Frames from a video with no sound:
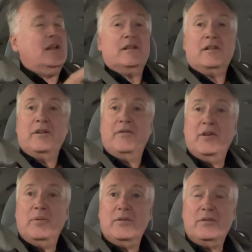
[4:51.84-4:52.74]
don't even
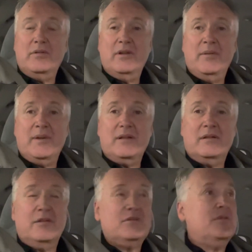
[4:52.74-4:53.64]
know what I was talking about.
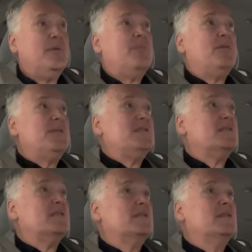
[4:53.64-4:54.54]
I was talking about prime
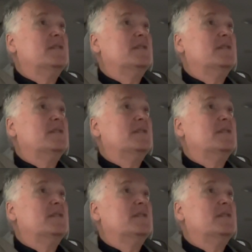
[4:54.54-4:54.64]
ministers.